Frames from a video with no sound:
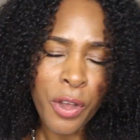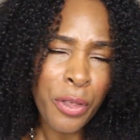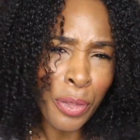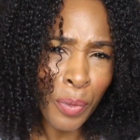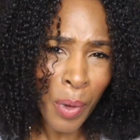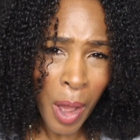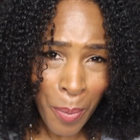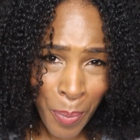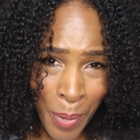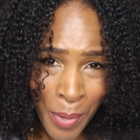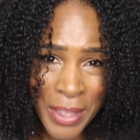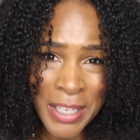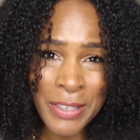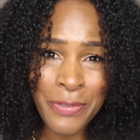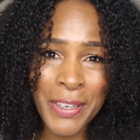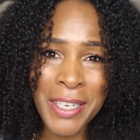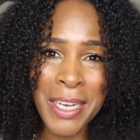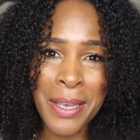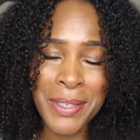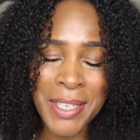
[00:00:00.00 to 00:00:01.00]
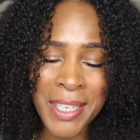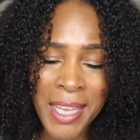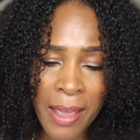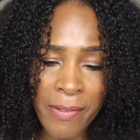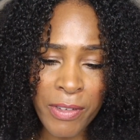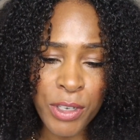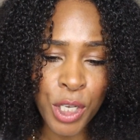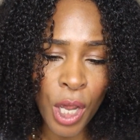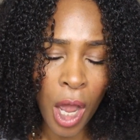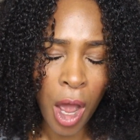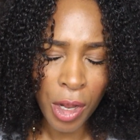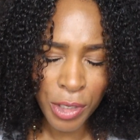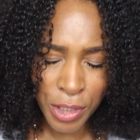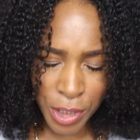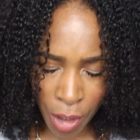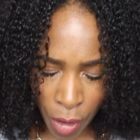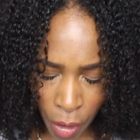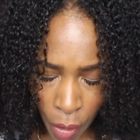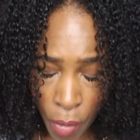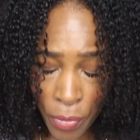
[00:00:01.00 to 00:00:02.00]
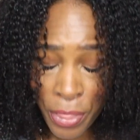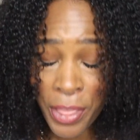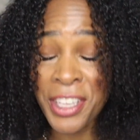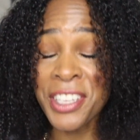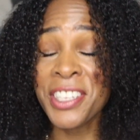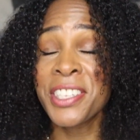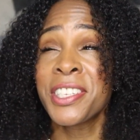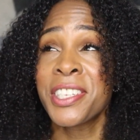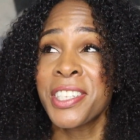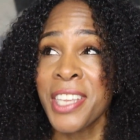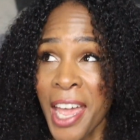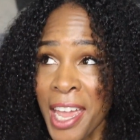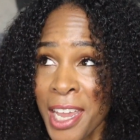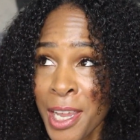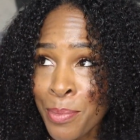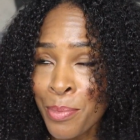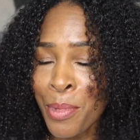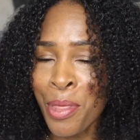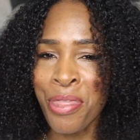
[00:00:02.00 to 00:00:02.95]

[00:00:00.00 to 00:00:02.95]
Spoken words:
I thought I'd put this video together to answer the same